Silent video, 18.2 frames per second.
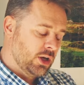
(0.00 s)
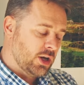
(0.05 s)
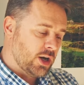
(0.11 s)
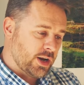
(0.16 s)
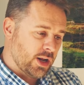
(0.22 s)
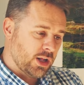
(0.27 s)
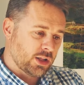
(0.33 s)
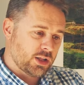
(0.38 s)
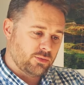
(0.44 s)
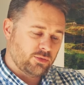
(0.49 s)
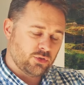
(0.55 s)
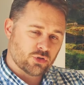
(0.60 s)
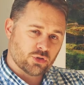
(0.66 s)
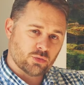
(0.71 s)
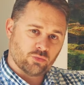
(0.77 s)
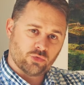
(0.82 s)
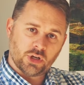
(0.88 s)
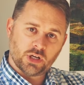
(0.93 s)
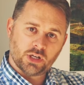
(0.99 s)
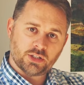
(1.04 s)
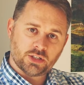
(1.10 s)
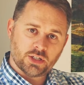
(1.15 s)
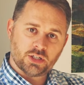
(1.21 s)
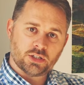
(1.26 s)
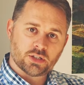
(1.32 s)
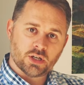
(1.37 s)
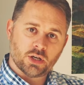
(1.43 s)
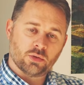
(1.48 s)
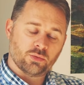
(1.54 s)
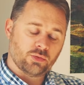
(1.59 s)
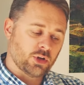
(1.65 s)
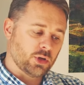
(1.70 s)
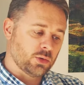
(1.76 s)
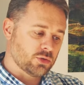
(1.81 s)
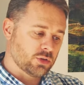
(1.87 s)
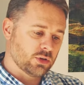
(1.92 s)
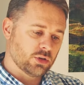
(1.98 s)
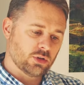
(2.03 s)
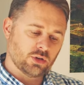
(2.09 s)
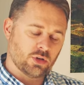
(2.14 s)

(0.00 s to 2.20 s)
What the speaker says: and I'll give you some really detailed views.